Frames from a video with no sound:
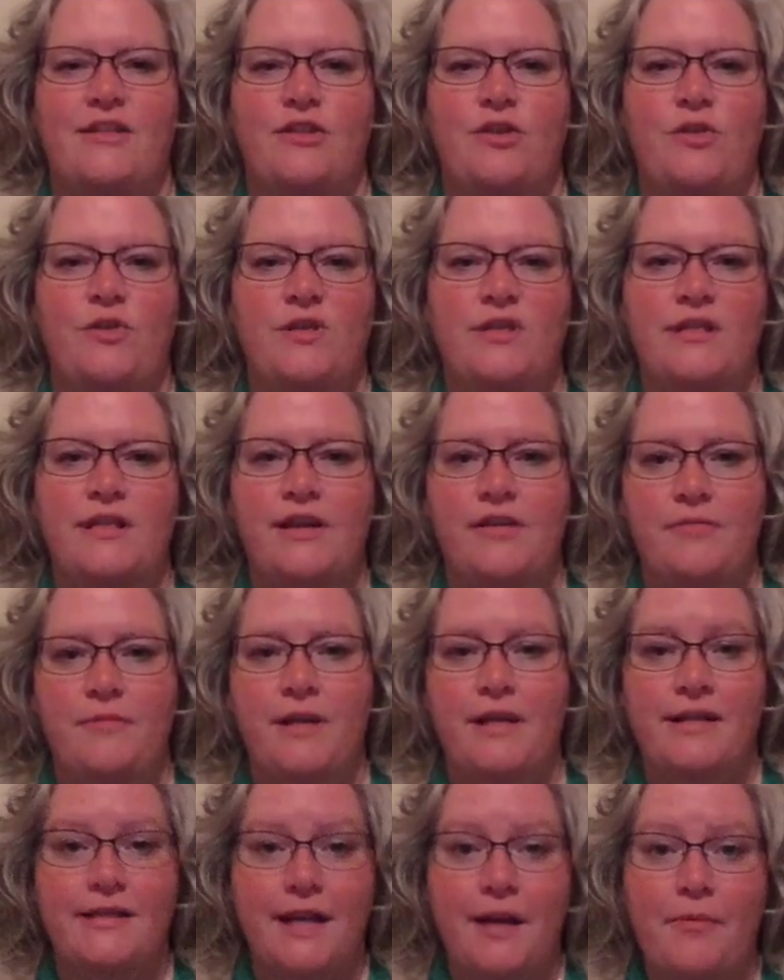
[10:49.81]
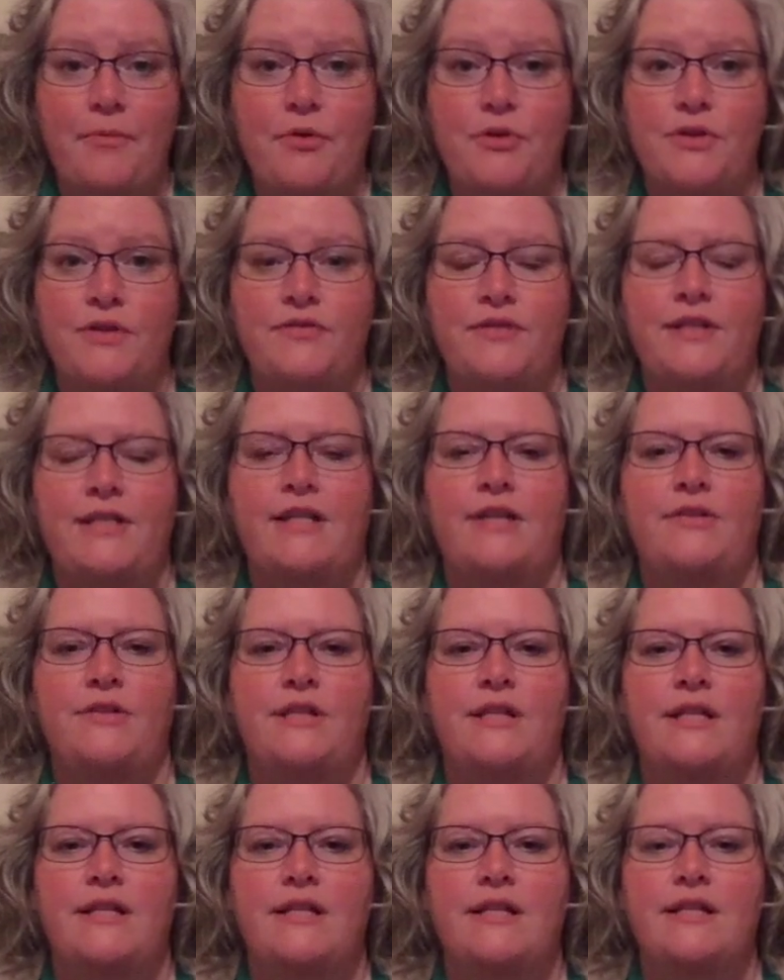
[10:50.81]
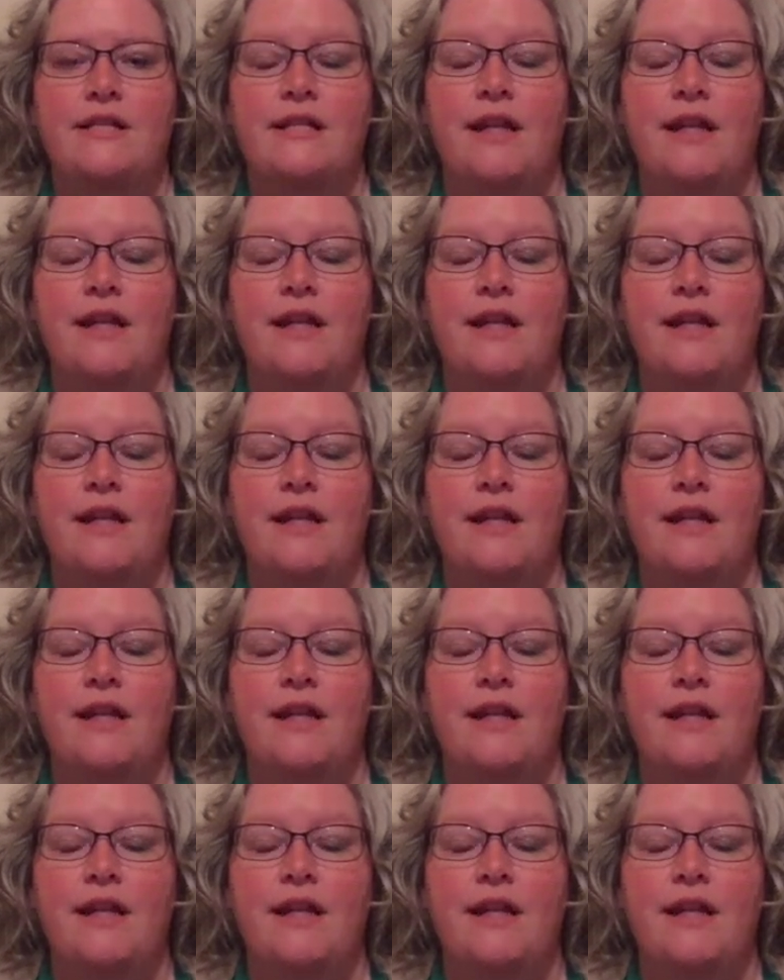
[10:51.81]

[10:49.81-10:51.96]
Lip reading: students to give me examples of detail sentences,